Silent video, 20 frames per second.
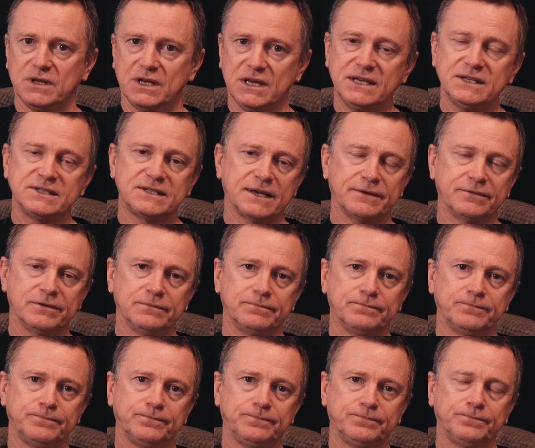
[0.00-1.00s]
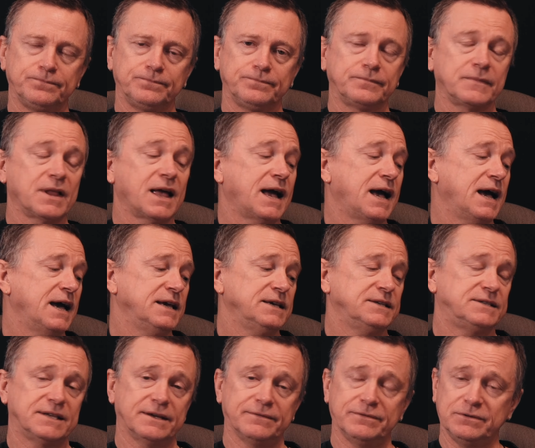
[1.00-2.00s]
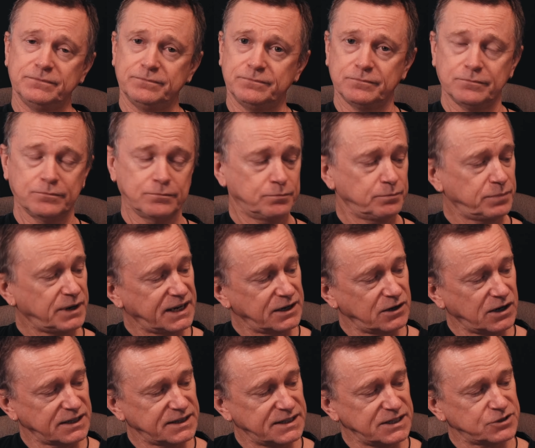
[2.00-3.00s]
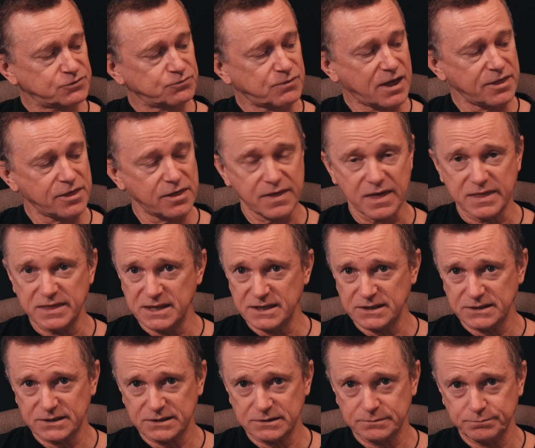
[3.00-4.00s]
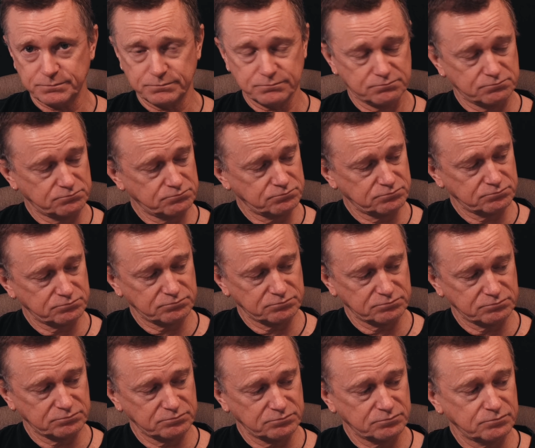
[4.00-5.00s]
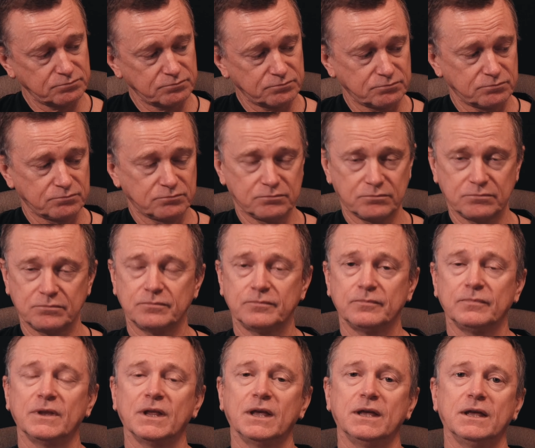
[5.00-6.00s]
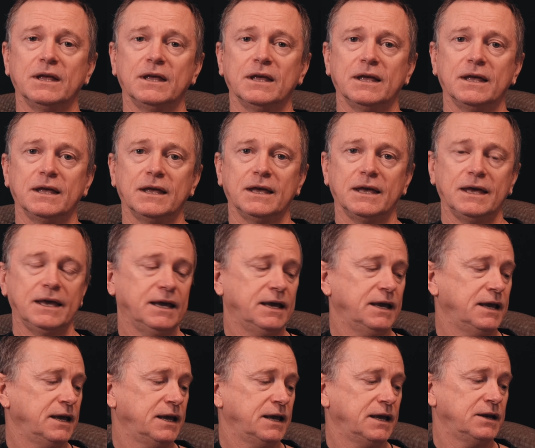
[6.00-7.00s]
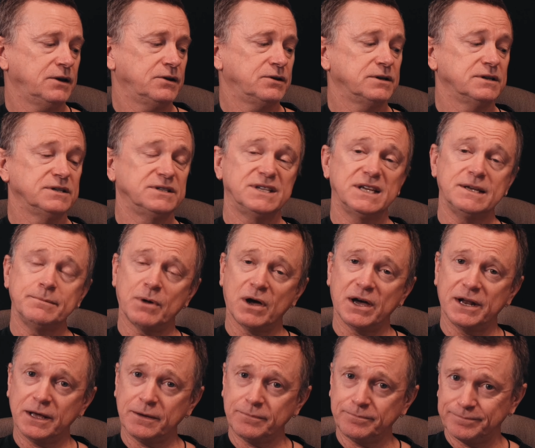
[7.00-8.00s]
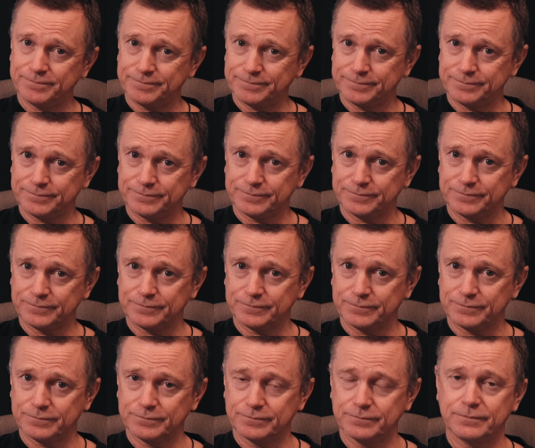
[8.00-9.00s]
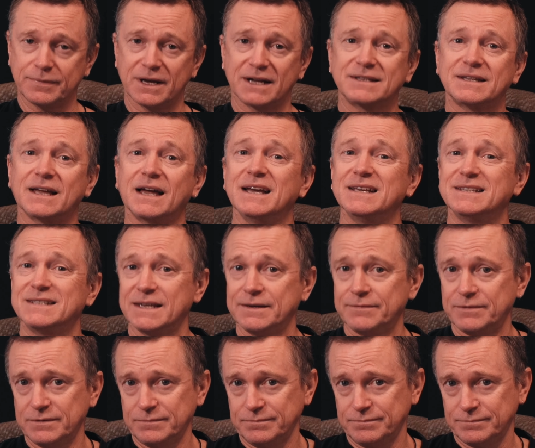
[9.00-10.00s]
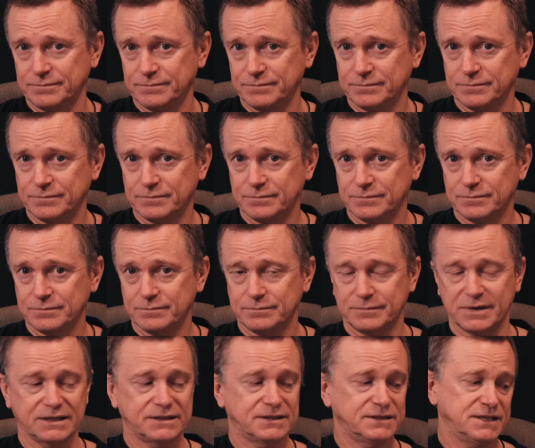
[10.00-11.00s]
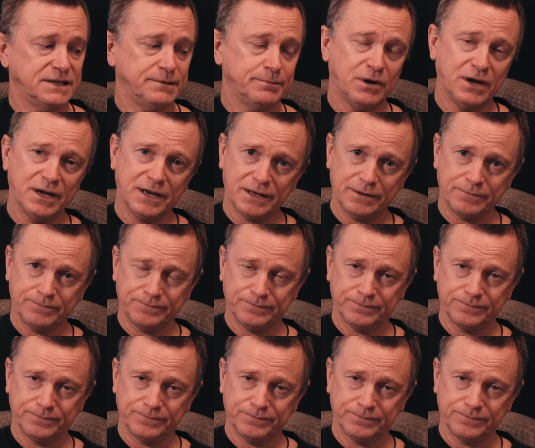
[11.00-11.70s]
E7, A7, played like this rather than this, and D minor, back to A7, D minor.